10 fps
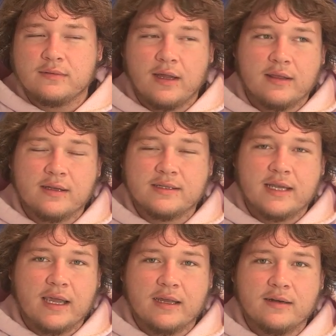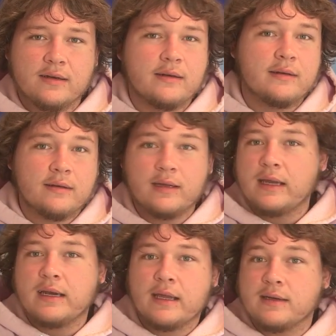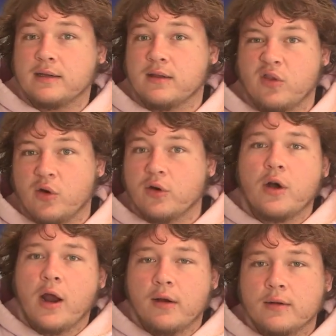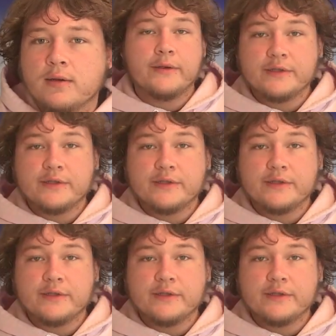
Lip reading: like the second leading into the third round.